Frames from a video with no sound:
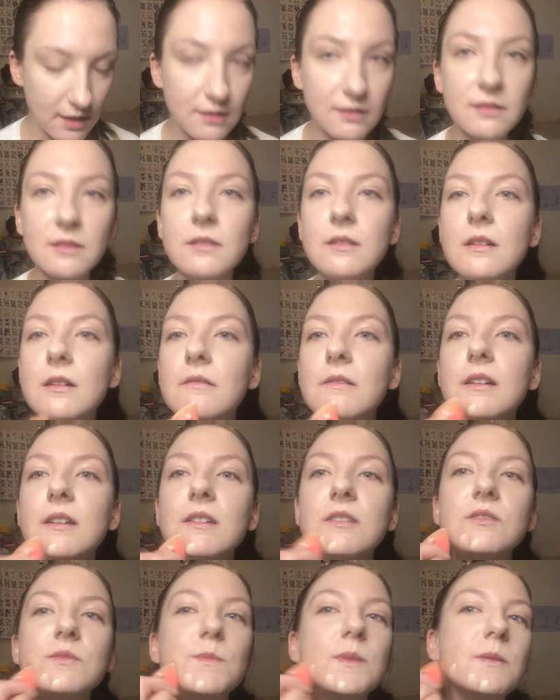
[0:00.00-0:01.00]
as long
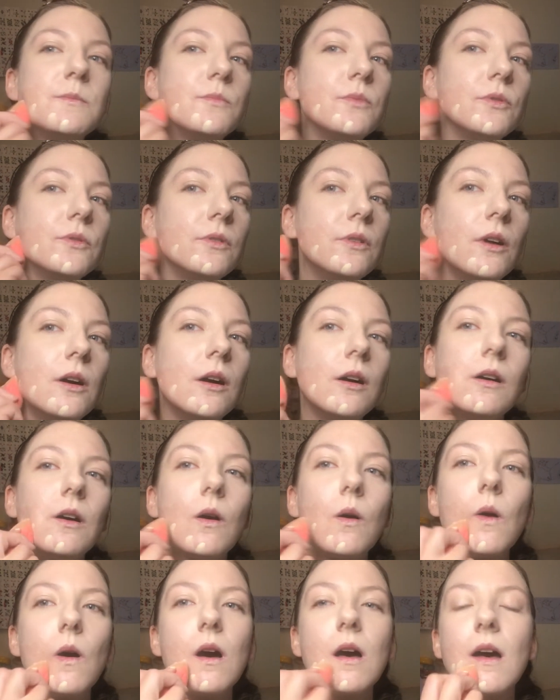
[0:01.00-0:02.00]
as people
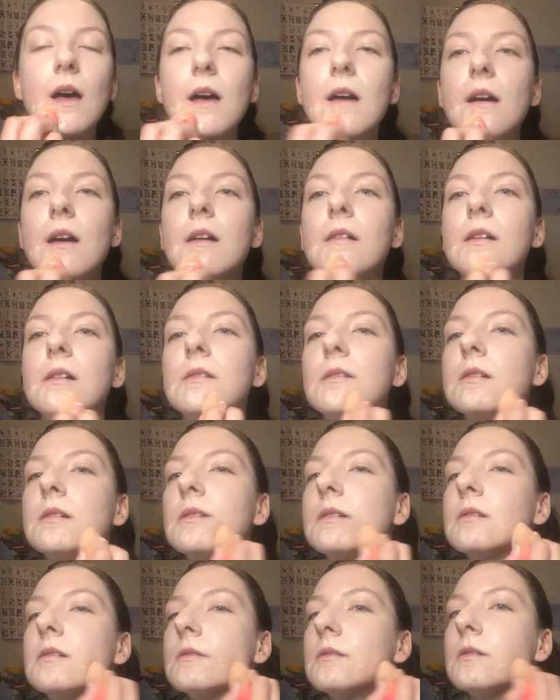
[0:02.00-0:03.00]
know
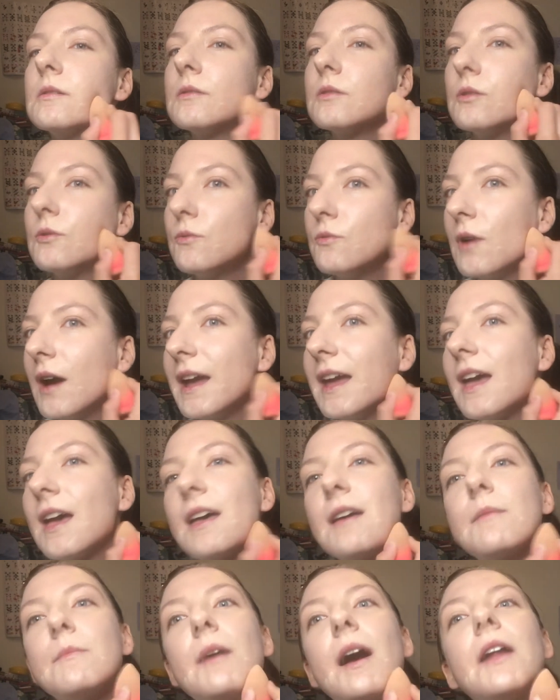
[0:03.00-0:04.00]
who I
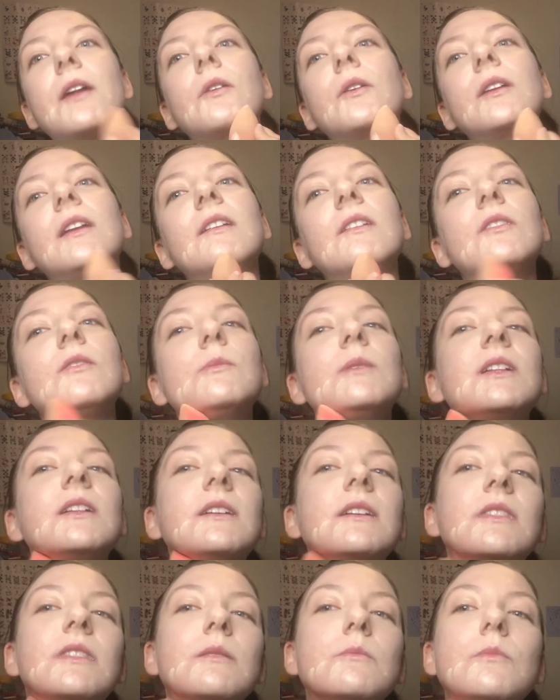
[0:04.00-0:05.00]
am, I don't need to be
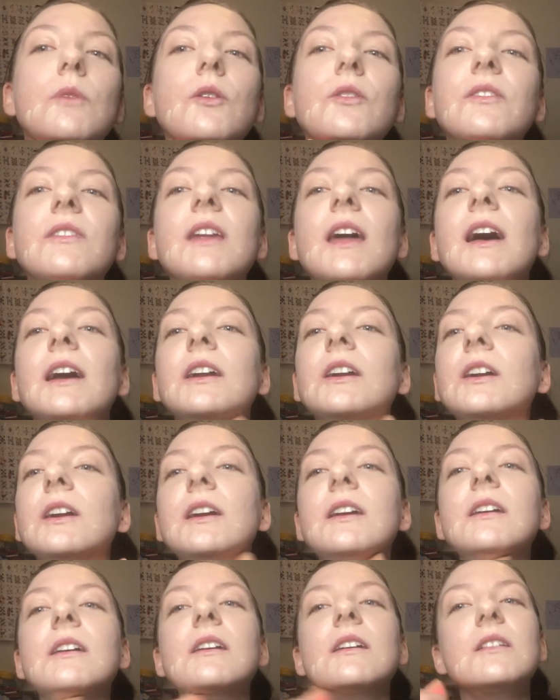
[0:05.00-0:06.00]
like the most
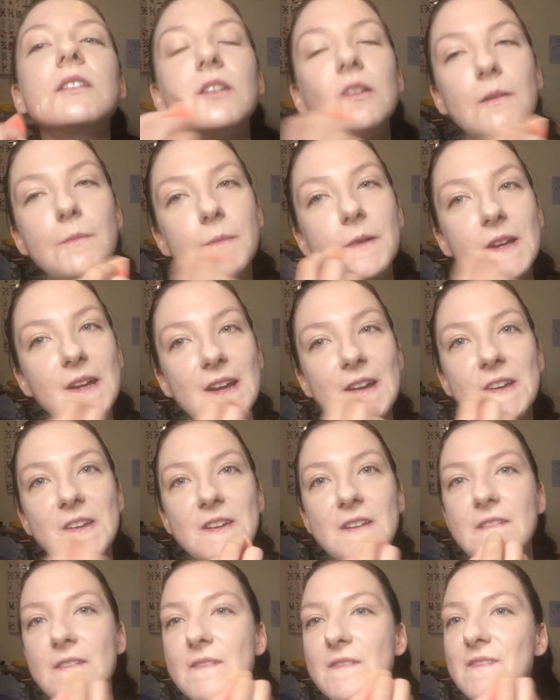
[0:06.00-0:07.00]
accurate
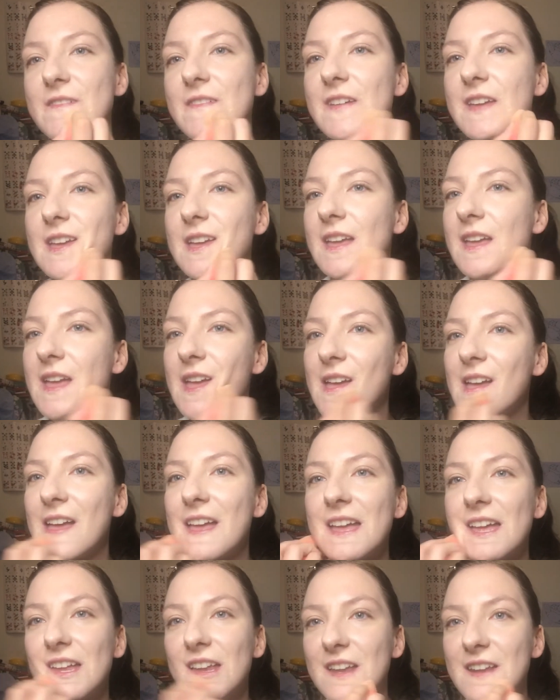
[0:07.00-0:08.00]
interpretation of
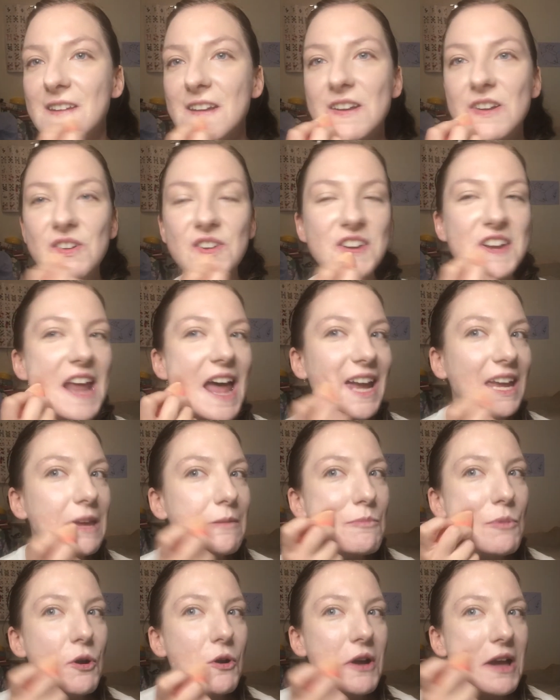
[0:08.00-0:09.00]
Jackie
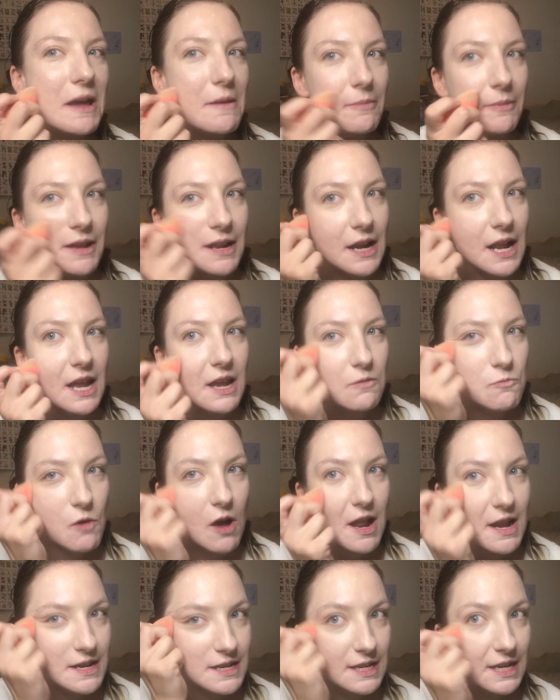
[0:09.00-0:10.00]
Boy, but I want